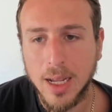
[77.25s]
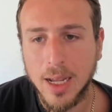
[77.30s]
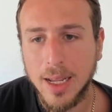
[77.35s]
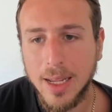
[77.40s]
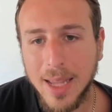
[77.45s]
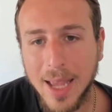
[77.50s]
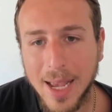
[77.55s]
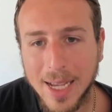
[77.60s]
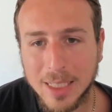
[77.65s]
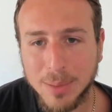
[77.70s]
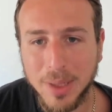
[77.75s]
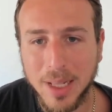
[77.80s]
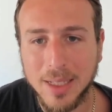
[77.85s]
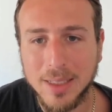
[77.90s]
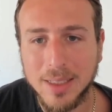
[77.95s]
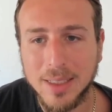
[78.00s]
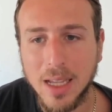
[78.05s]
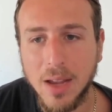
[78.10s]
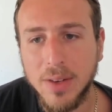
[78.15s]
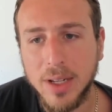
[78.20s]
Yes, but
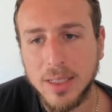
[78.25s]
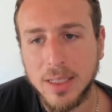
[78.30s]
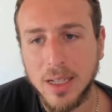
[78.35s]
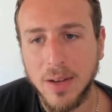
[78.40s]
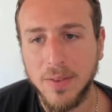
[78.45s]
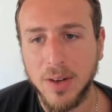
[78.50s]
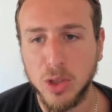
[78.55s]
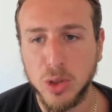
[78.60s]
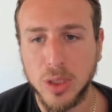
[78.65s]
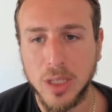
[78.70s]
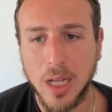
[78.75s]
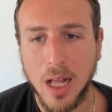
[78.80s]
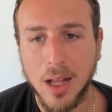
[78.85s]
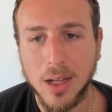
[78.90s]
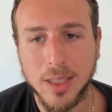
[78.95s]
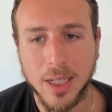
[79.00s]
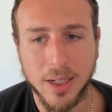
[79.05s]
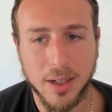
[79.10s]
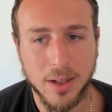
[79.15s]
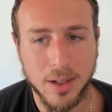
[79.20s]
that's $7,700
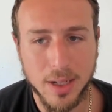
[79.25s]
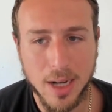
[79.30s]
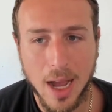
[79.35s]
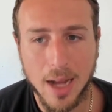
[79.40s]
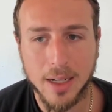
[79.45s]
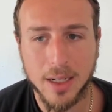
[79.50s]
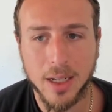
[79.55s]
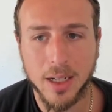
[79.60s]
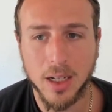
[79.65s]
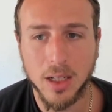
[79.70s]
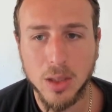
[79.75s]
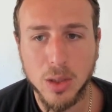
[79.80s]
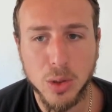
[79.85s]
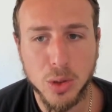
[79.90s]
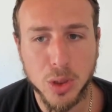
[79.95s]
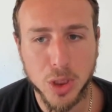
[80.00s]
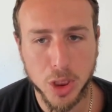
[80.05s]
that you're not gonna lose.